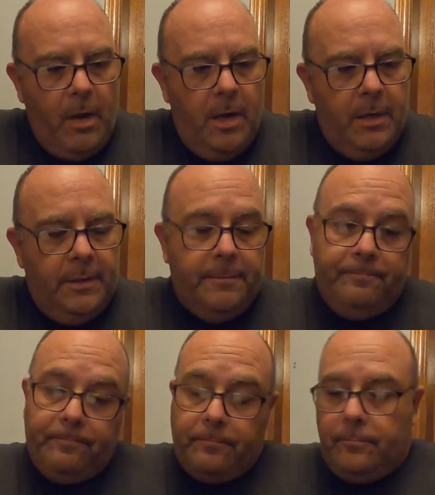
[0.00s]
And
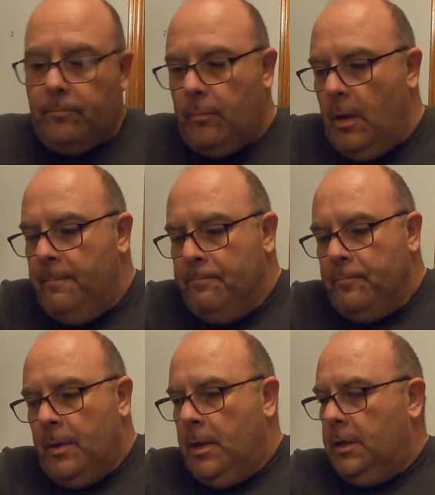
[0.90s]

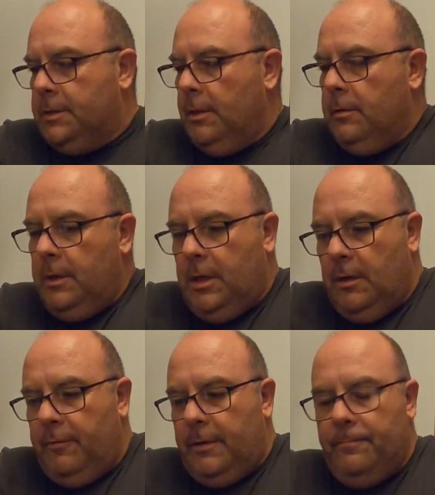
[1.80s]
that's down to the
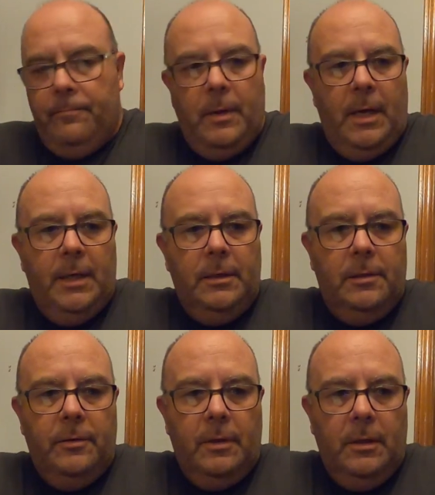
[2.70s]
Ecover
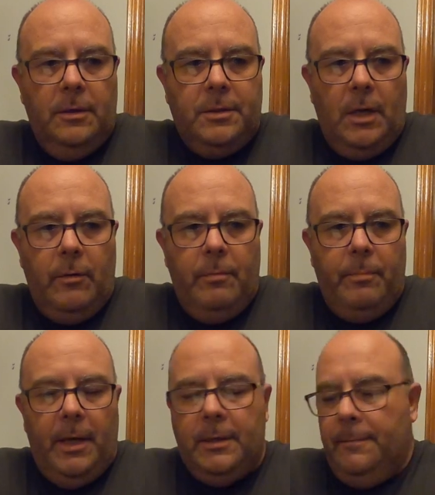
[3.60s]
and the little
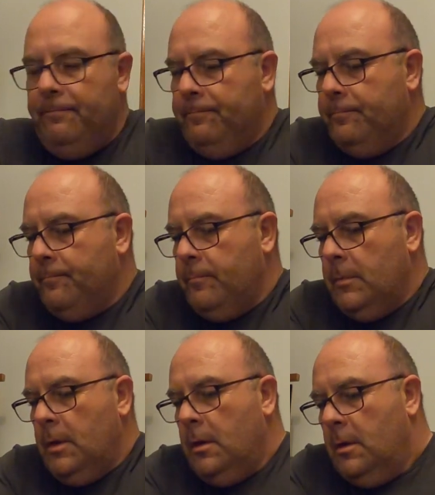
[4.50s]
scouring pad
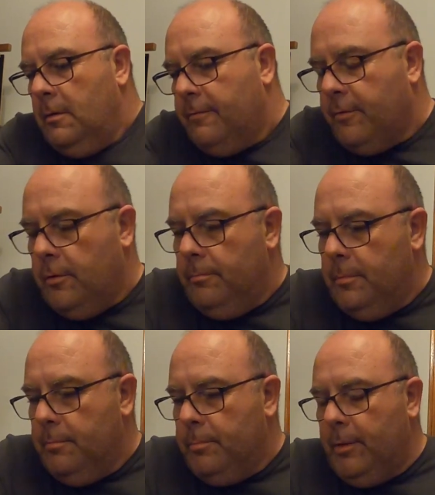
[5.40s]

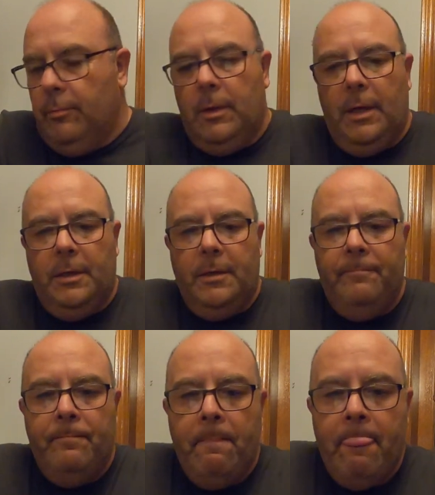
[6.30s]
from Poundland.
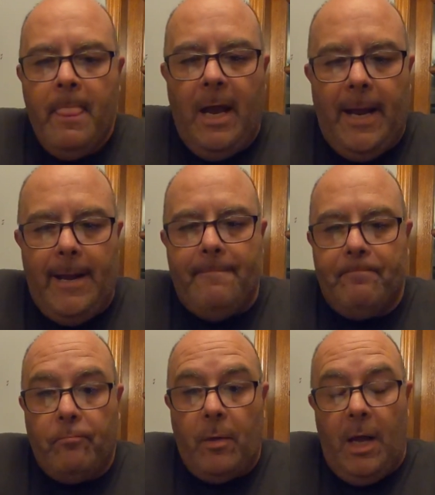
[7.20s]

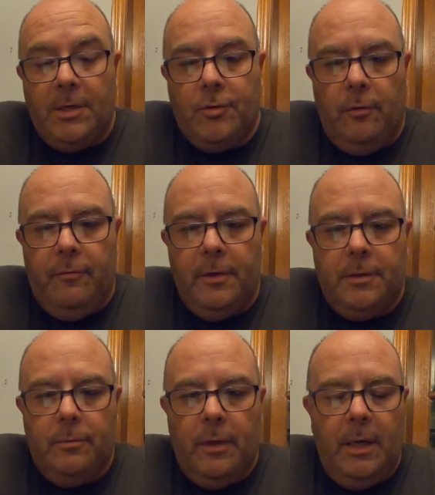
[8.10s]
That's all for
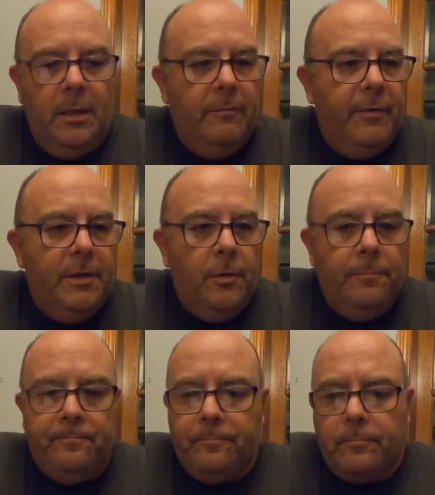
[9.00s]
this little
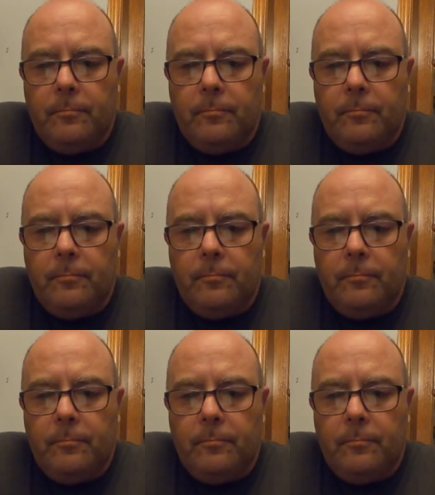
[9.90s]
video.